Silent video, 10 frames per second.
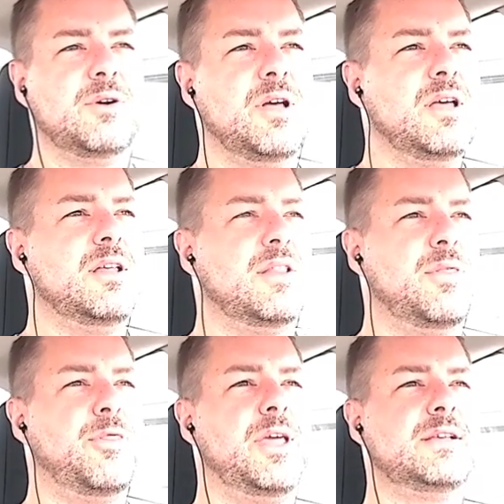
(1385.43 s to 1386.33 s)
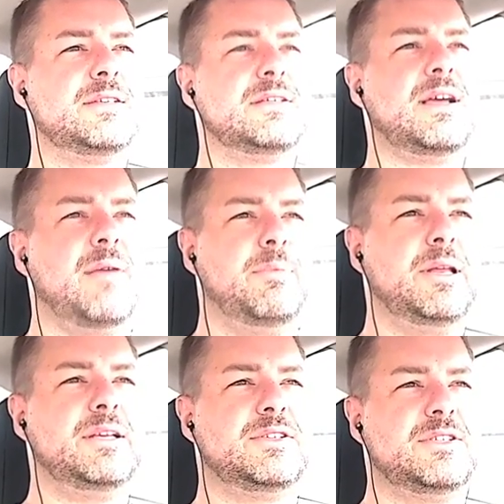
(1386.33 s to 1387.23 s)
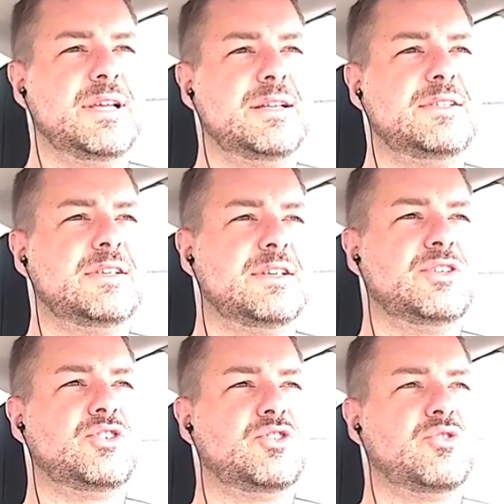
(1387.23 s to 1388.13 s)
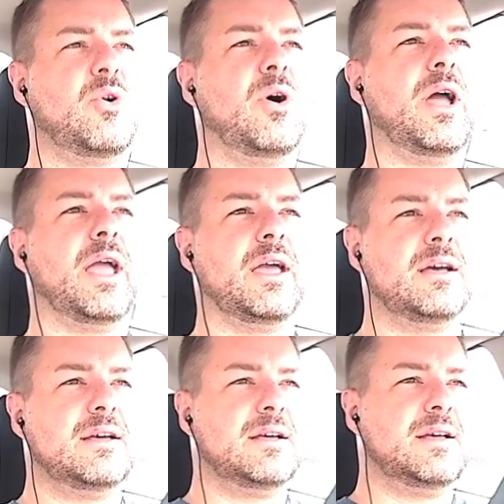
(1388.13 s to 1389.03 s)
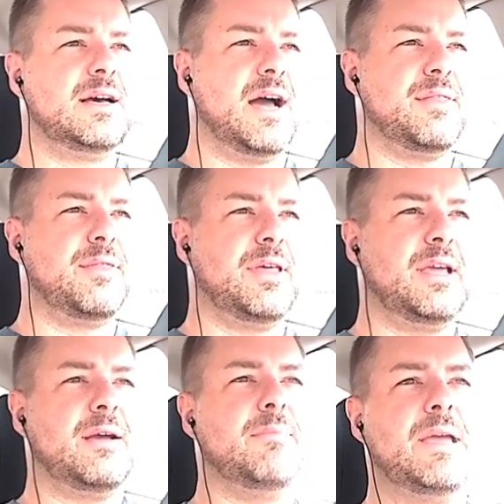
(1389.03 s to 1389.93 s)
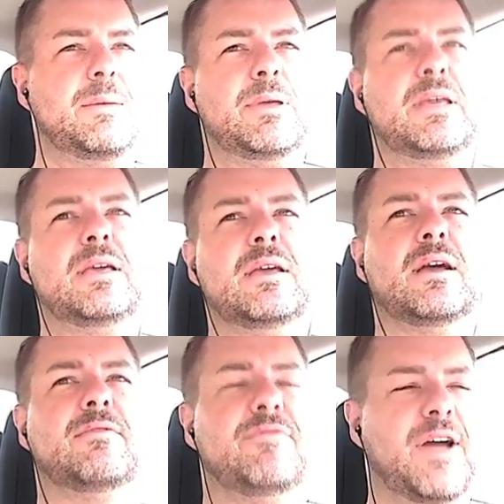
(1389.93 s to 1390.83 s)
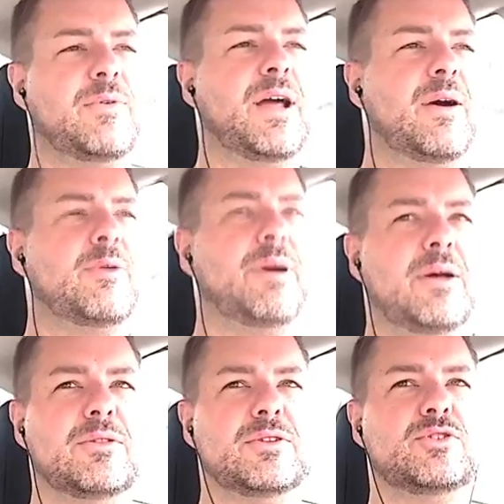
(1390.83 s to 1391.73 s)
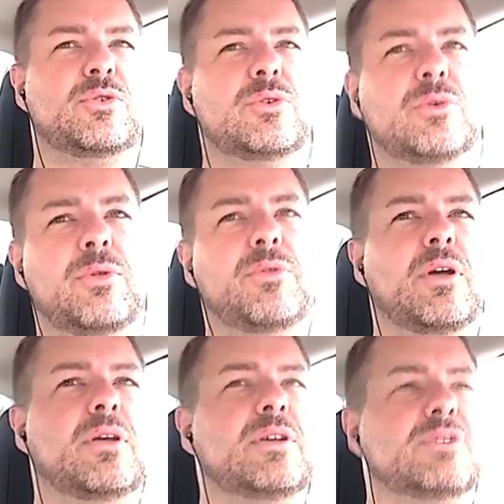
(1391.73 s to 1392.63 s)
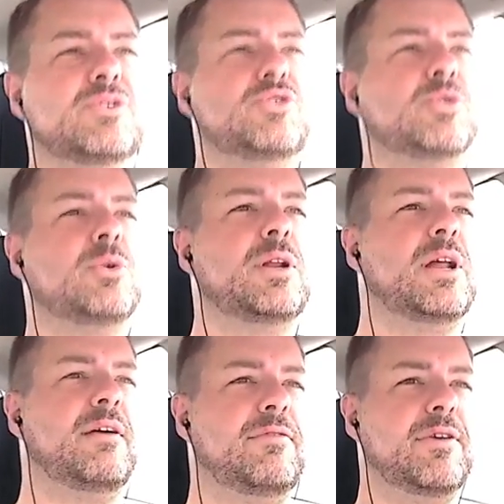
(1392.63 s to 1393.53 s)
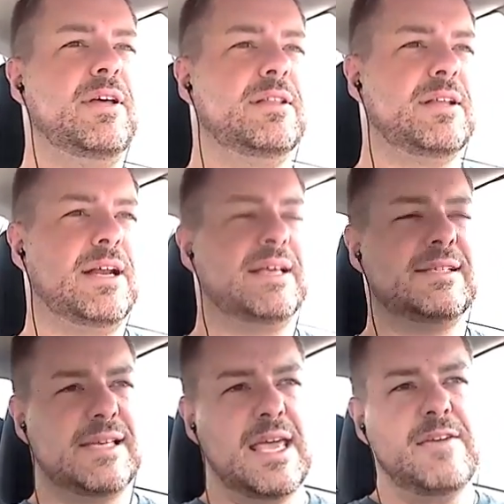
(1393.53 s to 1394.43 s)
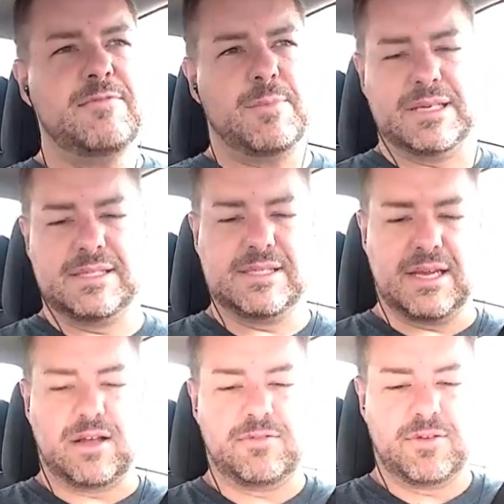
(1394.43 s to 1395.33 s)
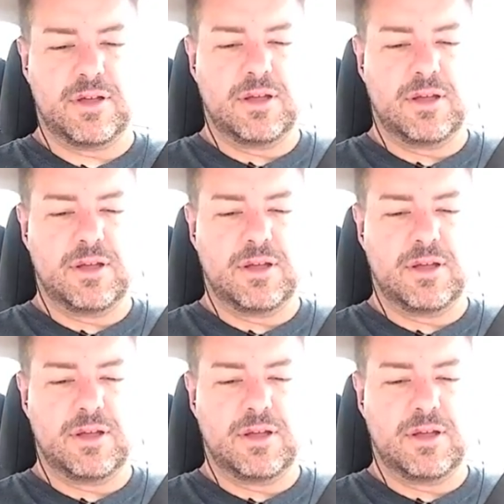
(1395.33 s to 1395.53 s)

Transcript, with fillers: the things that diabetes tends to destroy. I think I maybe found out about the truth soon enough that I can save myself.